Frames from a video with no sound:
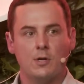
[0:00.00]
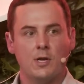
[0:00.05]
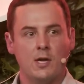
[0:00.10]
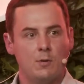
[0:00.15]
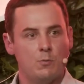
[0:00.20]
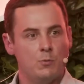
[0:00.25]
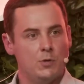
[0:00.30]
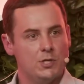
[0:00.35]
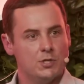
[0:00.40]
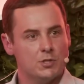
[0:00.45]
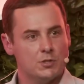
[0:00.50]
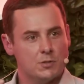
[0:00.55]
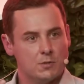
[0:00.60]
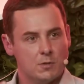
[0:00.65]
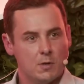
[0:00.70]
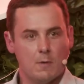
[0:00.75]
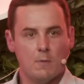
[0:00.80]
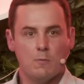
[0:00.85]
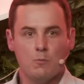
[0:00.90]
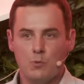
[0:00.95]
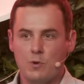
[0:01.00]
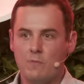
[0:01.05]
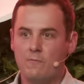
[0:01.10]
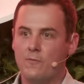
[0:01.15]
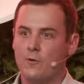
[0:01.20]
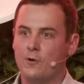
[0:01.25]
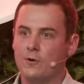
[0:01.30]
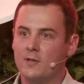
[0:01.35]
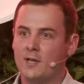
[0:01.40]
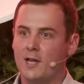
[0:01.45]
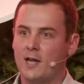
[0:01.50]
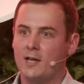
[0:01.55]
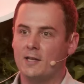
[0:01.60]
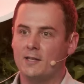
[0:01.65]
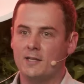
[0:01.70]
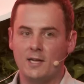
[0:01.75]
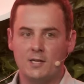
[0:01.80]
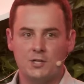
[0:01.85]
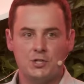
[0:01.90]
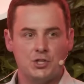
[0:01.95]
and we just revert
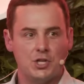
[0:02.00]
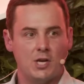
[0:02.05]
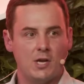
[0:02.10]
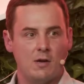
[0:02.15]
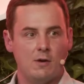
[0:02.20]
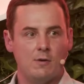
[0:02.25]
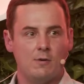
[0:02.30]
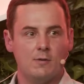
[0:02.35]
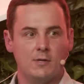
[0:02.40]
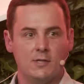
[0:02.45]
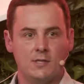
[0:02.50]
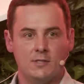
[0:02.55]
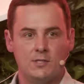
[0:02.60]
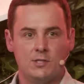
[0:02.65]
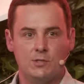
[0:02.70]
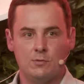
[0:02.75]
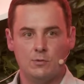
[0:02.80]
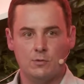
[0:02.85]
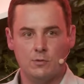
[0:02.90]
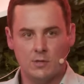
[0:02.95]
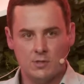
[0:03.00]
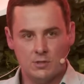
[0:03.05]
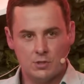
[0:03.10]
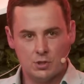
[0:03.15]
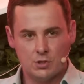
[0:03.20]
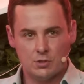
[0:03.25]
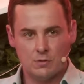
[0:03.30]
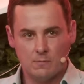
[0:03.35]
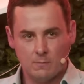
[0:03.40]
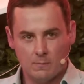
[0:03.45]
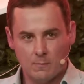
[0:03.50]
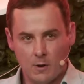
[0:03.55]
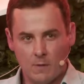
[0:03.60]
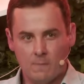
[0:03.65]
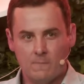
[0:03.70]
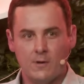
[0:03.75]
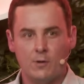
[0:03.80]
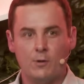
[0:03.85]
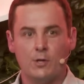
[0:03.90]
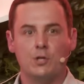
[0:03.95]
that gel into, it's just
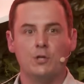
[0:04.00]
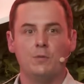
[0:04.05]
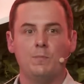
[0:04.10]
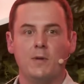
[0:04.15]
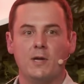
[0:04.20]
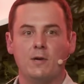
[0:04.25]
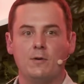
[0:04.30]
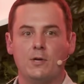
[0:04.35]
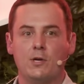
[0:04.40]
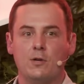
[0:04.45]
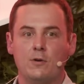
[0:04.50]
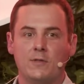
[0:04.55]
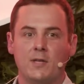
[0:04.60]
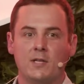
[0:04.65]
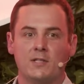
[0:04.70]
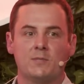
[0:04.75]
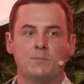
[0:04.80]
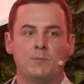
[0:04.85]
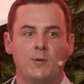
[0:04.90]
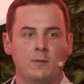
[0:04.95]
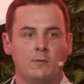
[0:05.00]
a very good barrier that